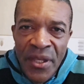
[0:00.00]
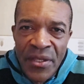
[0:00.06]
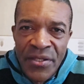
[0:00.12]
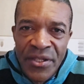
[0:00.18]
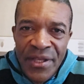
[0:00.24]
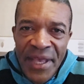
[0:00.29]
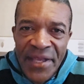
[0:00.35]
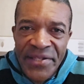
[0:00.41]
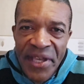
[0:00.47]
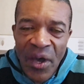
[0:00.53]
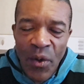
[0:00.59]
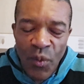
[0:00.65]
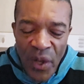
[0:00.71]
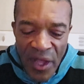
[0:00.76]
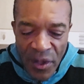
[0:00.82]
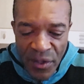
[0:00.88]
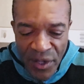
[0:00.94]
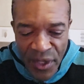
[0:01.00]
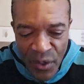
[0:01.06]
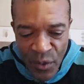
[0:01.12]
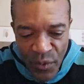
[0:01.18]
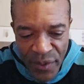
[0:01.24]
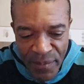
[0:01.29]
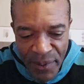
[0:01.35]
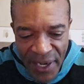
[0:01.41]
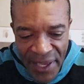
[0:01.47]
So that's how well
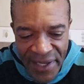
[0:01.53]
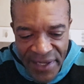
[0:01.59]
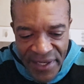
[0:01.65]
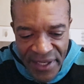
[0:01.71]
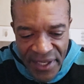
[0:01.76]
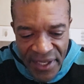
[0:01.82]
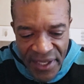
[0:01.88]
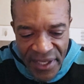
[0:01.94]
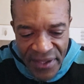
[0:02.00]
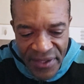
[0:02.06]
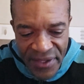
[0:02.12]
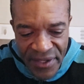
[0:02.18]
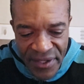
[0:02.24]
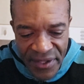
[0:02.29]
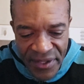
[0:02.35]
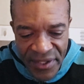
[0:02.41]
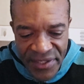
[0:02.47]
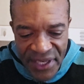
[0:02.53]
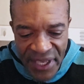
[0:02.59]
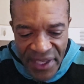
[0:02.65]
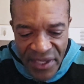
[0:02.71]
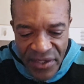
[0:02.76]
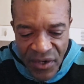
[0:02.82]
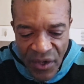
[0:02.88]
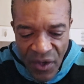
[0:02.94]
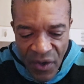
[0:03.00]
we played in the
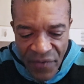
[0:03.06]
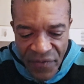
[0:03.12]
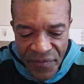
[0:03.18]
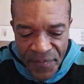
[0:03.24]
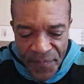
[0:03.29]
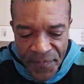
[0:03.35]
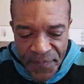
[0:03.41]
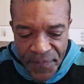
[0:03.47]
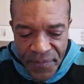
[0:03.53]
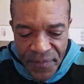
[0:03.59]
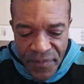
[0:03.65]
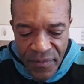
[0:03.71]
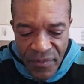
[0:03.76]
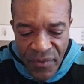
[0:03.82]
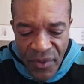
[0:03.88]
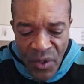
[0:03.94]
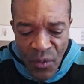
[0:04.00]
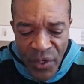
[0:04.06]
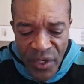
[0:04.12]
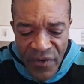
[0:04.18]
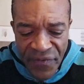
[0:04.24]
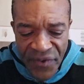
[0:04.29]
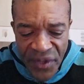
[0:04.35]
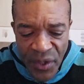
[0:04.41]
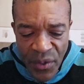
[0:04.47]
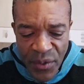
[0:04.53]
second half. We had a
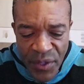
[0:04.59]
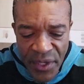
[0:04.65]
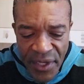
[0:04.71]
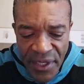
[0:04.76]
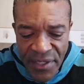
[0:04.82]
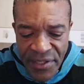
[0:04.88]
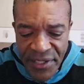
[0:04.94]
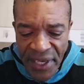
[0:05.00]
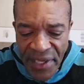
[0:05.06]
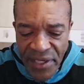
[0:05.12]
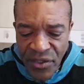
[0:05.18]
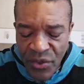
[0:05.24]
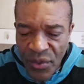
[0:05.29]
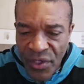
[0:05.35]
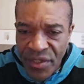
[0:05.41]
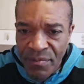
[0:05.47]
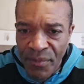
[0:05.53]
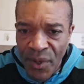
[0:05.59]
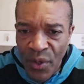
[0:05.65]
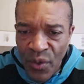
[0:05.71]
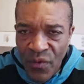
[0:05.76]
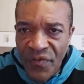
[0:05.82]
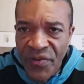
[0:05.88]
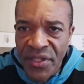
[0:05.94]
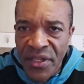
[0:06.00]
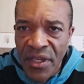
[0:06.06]
few dangerous
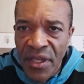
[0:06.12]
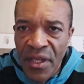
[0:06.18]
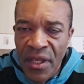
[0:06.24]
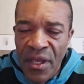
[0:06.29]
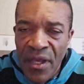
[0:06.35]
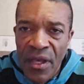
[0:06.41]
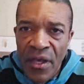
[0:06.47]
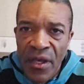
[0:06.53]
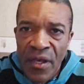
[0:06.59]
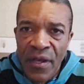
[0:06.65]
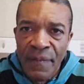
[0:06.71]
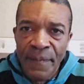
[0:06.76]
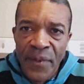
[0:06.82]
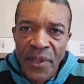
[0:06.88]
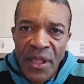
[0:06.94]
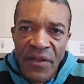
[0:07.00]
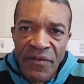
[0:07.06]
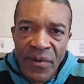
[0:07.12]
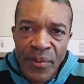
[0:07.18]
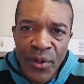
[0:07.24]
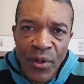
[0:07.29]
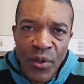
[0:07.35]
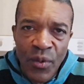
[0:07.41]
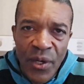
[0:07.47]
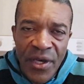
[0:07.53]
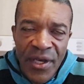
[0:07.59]
moves.
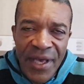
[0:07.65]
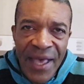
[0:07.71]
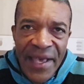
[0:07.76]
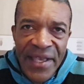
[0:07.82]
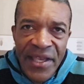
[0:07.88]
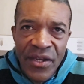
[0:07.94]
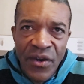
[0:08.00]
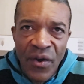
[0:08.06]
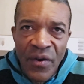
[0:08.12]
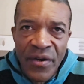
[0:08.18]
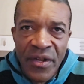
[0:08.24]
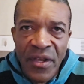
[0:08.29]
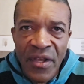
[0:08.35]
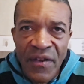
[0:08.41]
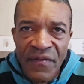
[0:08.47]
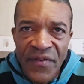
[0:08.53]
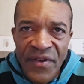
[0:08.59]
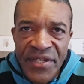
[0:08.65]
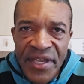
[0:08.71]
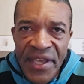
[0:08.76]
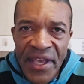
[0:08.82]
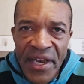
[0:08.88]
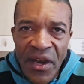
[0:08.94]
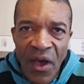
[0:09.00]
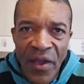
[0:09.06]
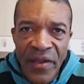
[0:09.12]
Liverpool were hanging on for
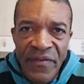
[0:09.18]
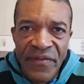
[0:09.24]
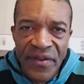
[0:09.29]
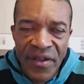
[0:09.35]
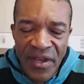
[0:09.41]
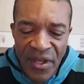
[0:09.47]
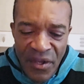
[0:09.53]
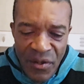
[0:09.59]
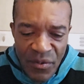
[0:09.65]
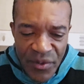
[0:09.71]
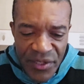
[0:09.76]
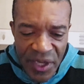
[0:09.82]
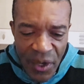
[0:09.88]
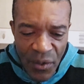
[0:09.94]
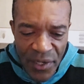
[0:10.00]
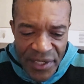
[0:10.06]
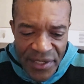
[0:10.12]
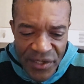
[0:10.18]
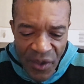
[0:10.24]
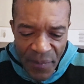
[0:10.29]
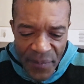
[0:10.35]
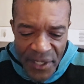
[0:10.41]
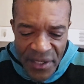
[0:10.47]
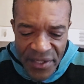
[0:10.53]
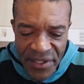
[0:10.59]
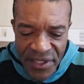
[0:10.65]
dear life. We were totally
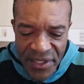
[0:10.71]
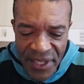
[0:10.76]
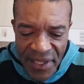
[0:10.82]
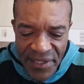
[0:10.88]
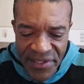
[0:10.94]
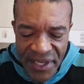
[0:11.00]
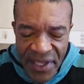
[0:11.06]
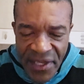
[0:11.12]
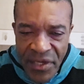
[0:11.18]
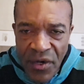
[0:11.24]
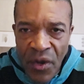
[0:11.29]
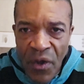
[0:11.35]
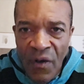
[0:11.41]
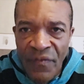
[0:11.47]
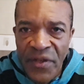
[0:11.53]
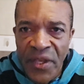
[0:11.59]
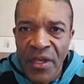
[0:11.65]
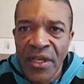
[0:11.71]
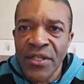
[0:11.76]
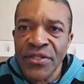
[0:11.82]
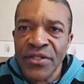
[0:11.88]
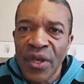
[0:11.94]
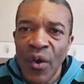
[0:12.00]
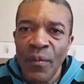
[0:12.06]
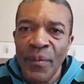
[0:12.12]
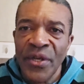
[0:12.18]
dominant in that second half,
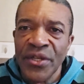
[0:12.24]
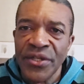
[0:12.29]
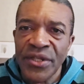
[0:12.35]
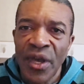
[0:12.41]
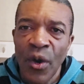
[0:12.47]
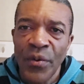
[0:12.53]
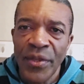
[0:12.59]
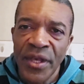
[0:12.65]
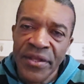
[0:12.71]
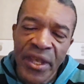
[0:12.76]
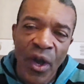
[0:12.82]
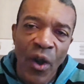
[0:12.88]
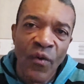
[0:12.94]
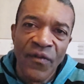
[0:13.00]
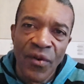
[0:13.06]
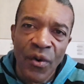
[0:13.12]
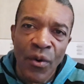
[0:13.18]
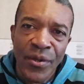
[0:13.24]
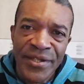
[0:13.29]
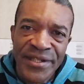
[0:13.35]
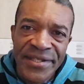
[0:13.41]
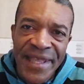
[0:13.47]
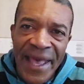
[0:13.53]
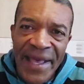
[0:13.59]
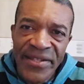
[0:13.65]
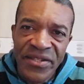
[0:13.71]
so much so that the overall
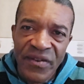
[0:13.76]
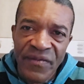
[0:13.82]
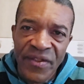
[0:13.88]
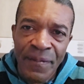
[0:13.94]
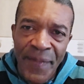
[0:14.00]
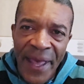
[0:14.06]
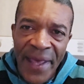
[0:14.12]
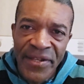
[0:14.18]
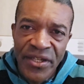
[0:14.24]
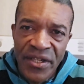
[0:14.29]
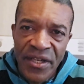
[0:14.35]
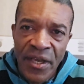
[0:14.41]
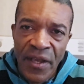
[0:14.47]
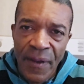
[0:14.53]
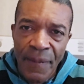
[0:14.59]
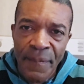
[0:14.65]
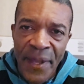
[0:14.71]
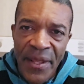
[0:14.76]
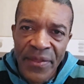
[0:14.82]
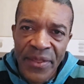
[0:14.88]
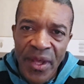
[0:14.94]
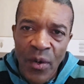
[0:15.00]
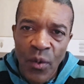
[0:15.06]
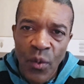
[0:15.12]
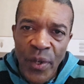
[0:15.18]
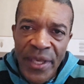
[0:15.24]
stats of the match meant
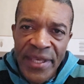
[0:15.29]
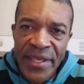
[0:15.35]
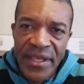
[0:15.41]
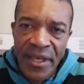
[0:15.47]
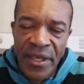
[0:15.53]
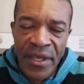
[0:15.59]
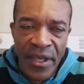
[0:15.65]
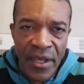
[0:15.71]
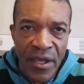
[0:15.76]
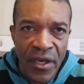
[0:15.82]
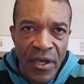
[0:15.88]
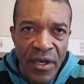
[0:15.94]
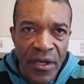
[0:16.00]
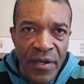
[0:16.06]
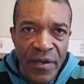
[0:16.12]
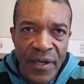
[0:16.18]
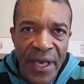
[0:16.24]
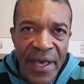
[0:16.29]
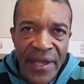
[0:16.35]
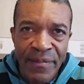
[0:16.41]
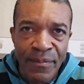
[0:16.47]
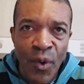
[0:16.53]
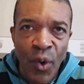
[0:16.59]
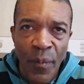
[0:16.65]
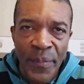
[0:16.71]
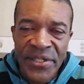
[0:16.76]
that we had
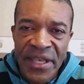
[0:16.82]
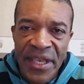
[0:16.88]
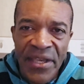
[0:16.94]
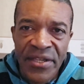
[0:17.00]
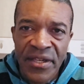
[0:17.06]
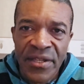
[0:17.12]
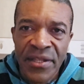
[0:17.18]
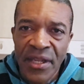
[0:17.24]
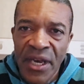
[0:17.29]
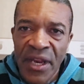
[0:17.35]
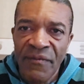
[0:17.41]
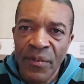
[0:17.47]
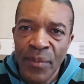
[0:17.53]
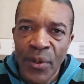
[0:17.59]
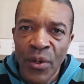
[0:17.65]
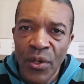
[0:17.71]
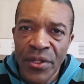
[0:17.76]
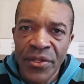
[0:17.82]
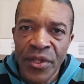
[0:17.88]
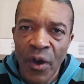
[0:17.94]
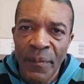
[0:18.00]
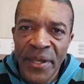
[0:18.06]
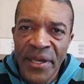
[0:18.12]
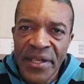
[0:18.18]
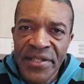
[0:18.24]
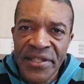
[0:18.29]
more possession than Liverpool, and not
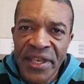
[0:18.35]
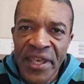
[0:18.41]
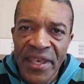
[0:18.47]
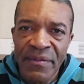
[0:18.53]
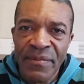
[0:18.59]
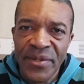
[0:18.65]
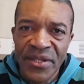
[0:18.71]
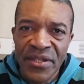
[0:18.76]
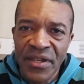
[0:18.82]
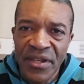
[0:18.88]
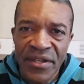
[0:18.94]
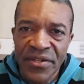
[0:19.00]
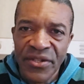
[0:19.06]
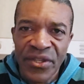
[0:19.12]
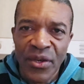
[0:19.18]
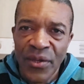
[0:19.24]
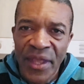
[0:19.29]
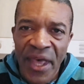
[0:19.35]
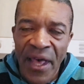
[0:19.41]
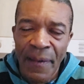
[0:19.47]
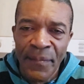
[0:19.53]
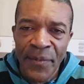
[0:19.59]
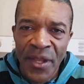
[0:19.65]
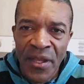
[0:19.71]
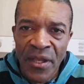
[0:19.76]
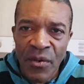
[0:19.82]
many teams do that.
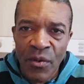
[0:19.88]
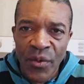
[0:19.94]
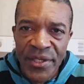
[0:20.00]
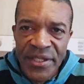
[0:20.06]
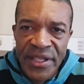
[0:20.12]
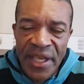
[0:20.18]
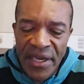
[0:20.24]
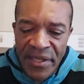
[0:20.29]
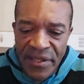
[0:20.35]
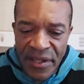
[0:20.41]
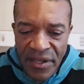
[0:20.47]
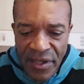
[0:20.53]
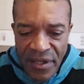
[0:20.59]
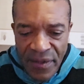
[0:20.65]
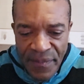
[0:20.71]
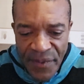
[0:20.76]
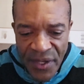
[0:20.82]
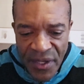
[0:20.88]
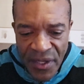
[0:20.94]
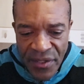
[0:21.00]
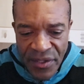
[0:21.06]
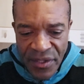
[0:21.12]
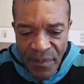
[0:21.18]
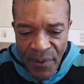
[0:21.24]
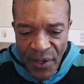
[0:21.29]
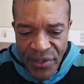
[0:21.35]
We're still in the
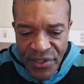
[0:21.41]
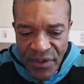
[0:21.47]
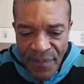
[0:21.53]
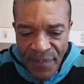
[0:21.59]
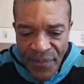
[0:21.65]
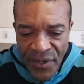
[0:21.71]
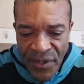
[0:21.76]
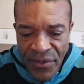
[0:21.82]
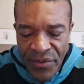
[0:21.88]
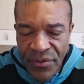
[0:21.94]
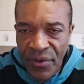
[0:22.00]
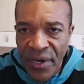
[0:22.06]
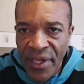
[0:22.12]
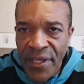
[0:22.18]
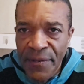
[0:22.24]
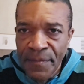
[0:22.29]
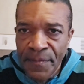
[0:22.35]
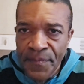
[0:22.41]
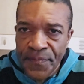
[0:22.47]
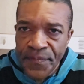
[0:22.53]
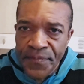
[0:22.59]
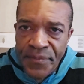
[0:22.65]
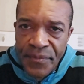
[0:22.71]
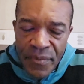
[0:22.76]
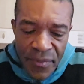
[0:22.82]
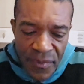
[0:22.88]
bottom three.
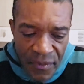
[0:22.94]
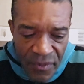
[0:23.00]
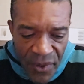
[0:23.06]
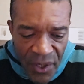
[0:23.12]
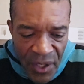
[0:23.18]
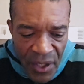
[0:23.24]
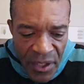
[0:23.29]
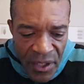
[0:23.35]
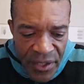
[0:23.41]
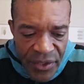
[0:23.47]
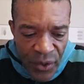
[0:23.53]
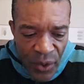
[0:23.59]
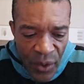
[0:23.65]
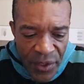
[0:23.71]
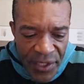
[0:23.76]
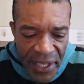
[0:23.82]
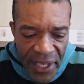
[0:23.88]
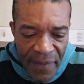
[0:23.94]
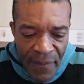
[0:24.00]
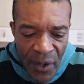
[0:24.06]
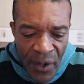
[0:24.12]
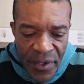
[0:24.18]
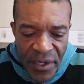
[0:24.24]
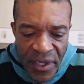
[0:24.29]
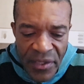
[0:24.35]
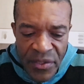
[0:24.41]
Doyle came
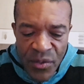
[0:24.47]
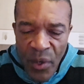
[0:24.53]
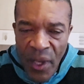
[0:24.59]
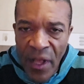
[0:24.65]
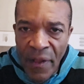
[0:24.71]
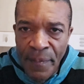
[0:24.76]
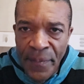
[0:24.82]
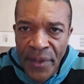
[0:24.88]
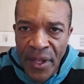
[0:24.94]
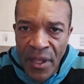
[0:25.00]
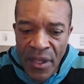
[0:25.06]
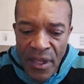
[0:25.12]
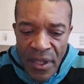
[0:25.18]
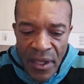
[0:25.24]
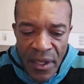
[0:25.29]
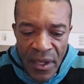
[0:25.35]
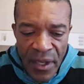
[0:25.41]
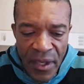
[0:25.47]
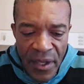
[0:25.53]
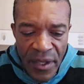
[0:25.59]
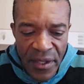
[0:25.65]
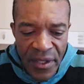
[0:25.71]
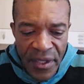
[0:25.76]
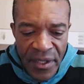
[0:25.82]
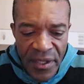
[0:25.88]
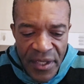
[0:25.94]
on as well
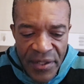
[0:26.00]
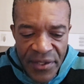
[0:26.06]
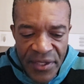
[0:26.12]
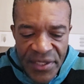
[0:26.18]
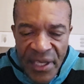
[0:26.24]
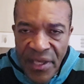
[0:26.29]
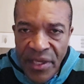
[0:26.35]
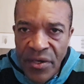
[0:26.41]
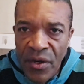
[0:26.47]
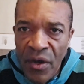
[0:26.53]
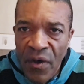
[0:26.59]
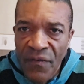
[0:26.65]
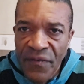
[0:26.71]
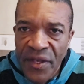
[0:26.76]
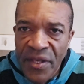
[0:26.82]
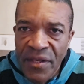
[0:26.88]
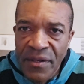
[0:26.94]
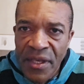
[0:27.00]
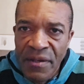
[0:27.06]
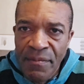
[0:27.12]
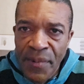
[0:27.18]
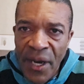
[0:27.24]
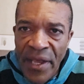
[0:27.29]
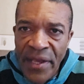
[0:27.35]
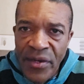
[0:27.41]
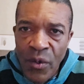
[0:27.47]
in the second half. He
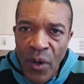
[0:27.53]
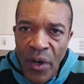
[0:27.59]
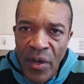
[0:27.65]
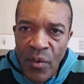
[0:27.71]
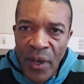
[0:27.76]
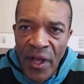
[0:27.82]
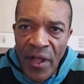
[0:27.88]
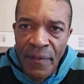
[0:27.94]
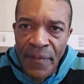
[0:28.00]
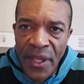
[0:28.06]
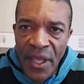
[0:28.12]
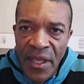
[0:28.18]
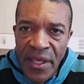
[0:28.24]
played quite well.